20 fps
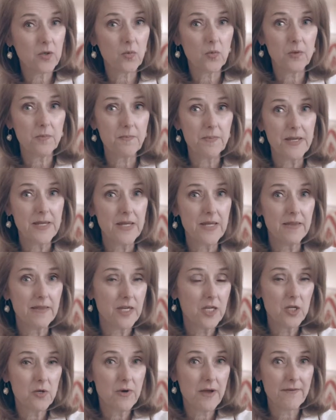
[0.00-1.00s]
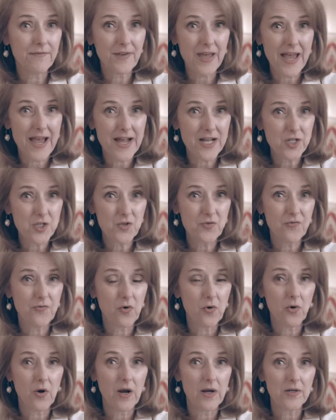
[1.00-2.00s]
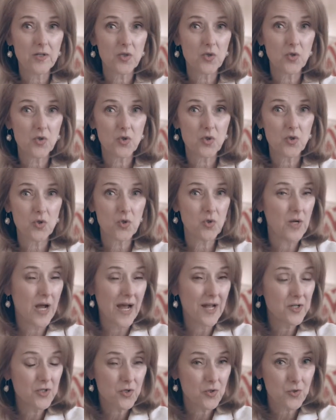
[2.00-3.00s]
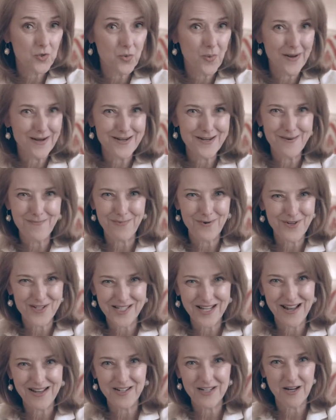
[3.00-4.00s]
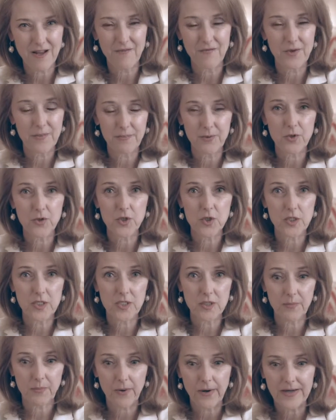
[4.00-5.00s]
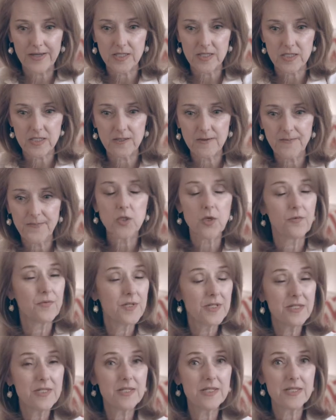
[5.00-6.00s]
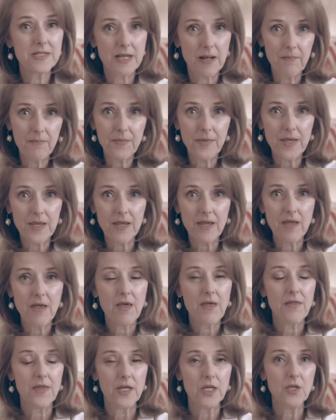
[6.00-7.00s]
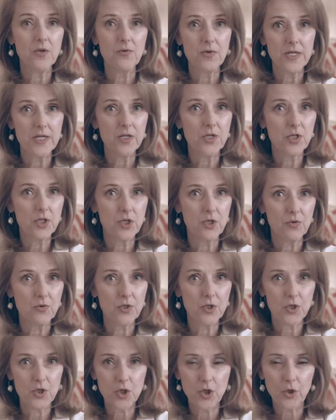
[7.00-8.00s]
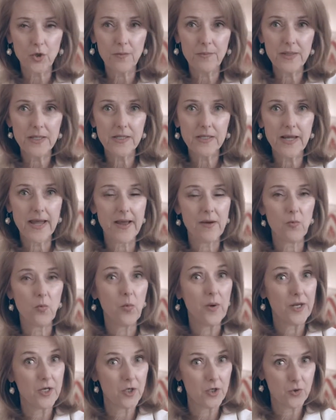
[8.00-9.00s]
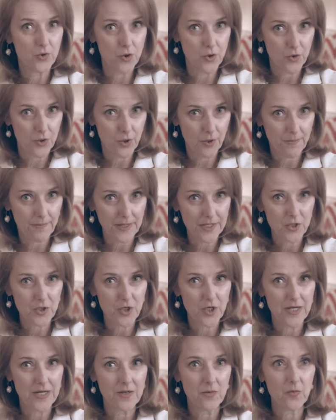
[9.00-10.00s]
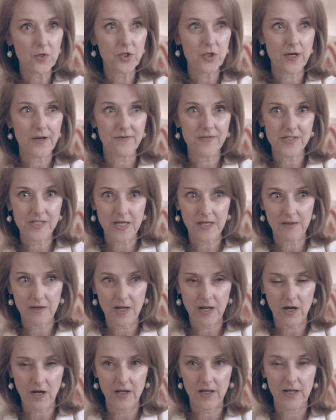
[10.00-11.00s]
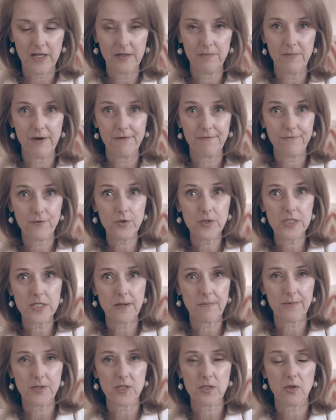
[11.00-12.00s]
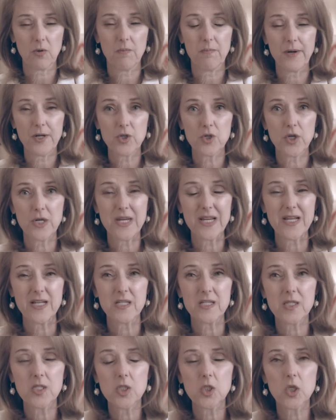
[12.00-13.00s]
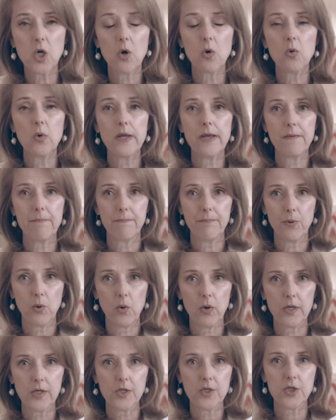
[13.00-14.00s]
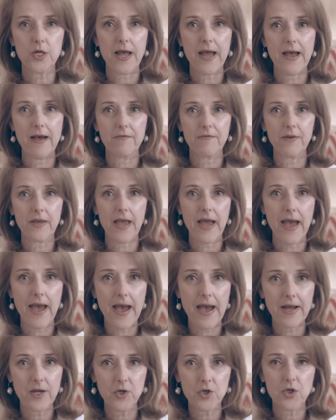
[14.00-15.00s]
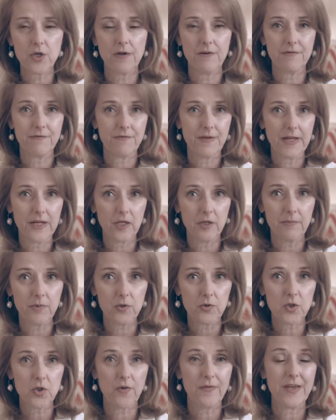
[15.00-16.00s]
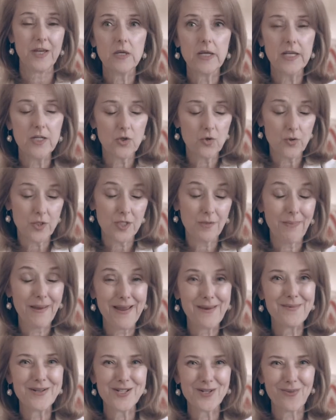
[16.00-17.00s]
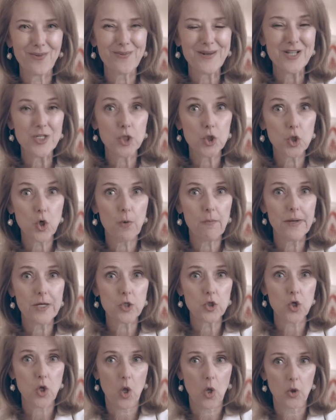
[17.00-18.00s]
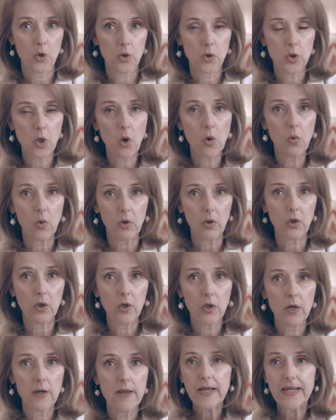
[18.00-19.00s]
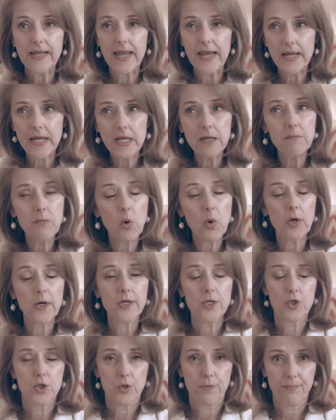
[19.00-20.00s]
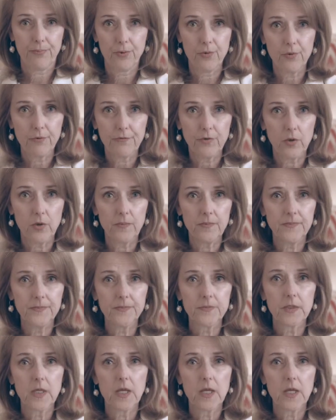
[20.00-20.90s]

and it would be that you have cash for under 20% of the purchase price. So this is something that you need to determine when you do your budgeting, which I've said in my first episode. Budgeting is so important to have cash available so that your interest payments will be so much lower. Getting mortgage approval.